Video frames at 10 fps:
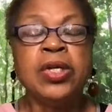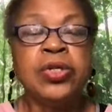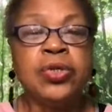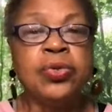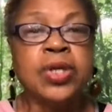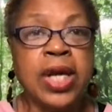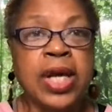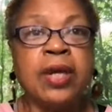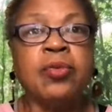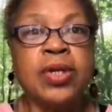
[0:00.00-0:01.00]
you
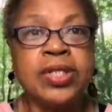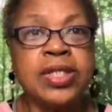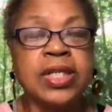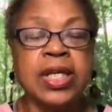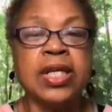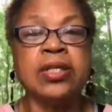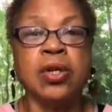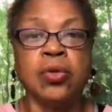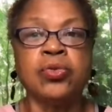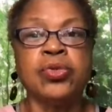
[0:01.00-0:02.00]
can once again
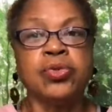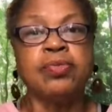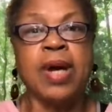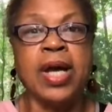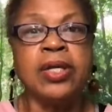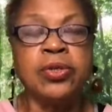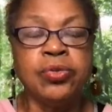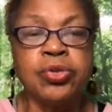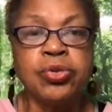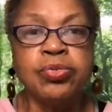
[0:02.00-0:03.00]
go to my
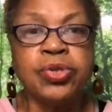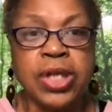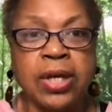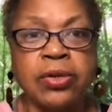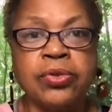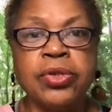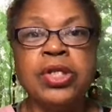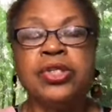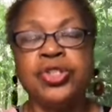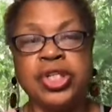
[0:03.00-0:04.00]
YouTube channel,
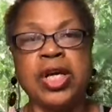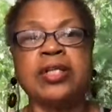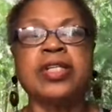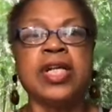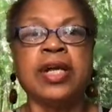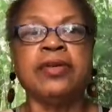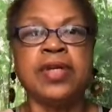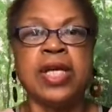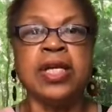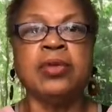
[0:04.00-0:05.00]
check the letter
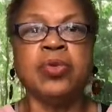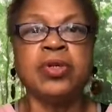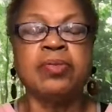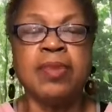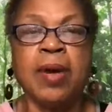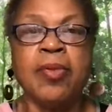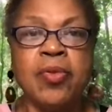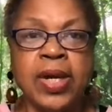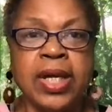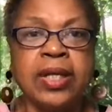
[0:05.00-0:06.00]
N with Mama
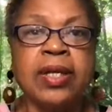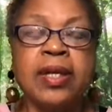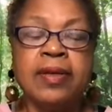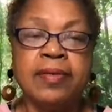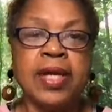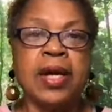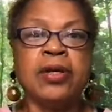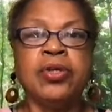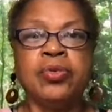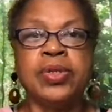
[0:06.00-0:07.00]
Wade. There
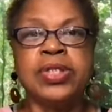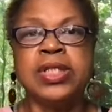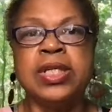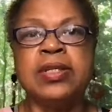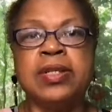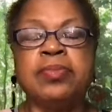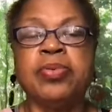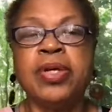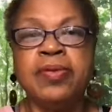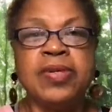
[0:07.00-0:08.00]
you will see the
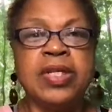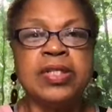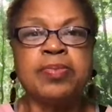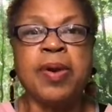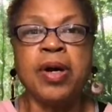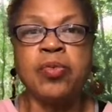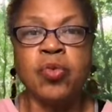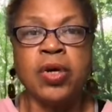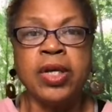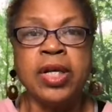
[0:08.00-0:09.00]
previous part
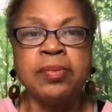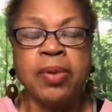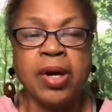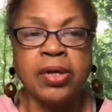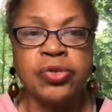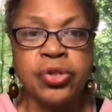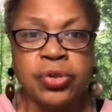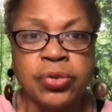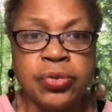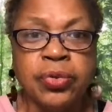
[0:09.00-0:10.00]
one and part
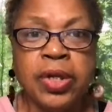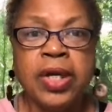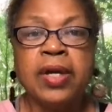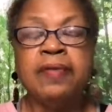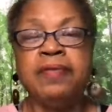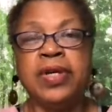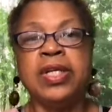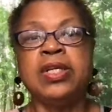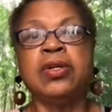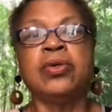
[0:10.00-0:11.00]
two
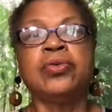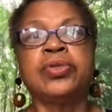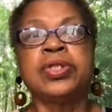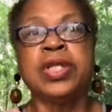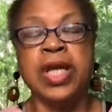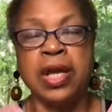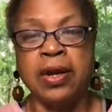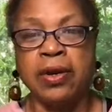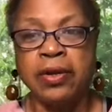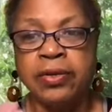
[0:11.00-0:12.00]
videos
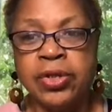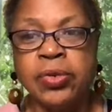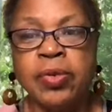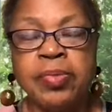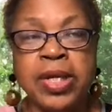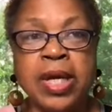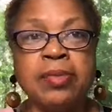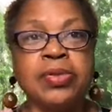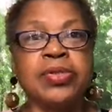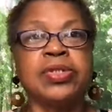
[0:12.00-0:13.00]
there. You will be
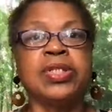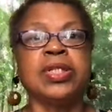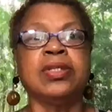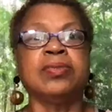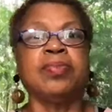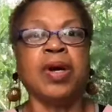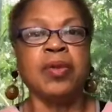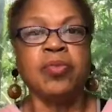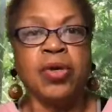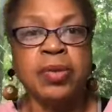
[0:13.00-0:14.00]
able to see the
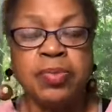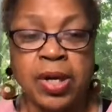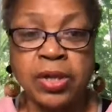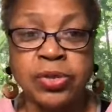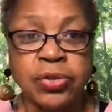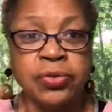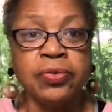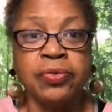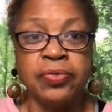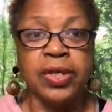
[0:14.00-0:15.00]
part one, part
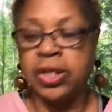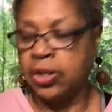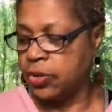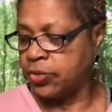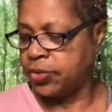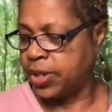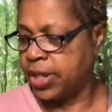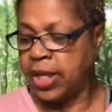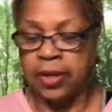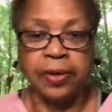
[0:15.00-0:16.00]
two videos
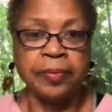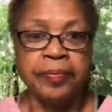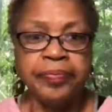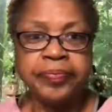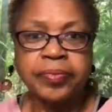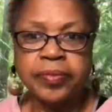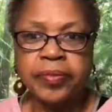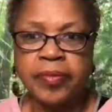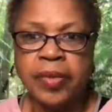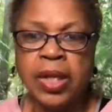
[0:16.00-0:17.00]
there.
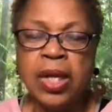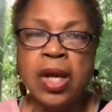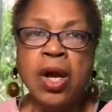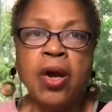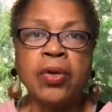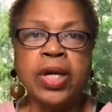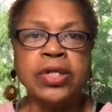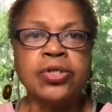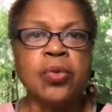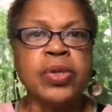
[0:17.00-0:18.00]
Okay,
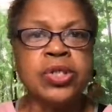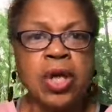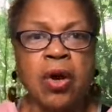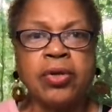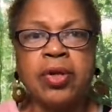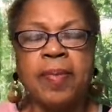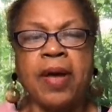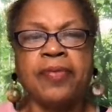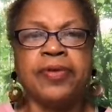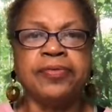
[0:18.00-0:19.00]
so we talked
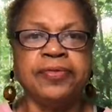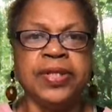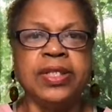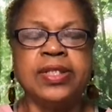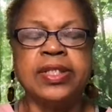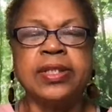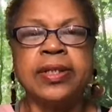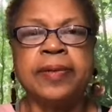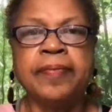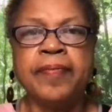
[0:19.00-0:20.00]
about the feet
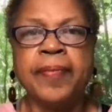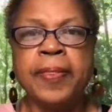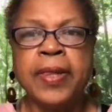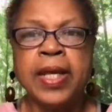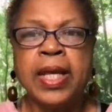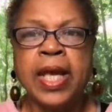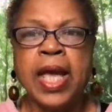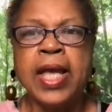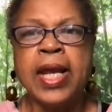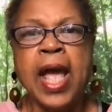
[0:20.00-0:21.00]

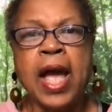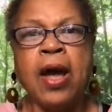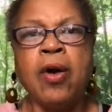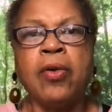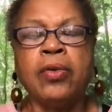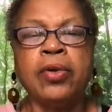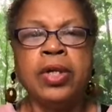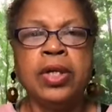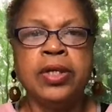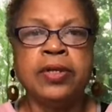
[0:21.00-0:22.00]
and how
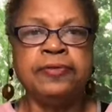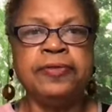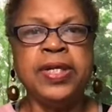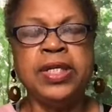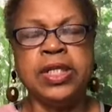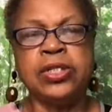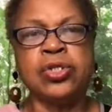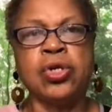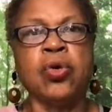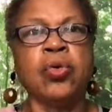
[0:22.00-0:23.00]
the feet is
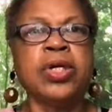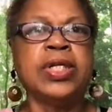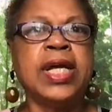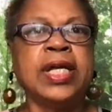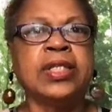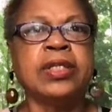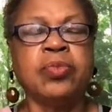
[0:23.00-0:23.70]
so connected